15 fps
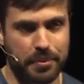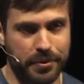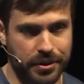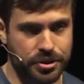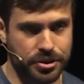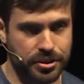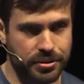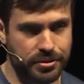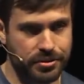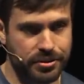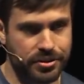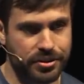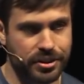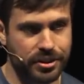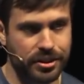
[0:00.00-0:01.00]
of the truth,
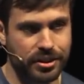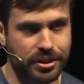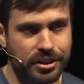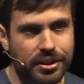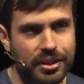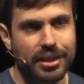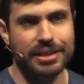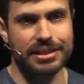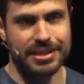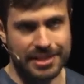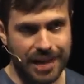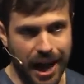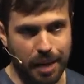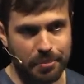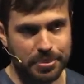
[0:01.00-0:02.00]
can
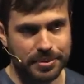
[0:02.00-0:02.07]
stop.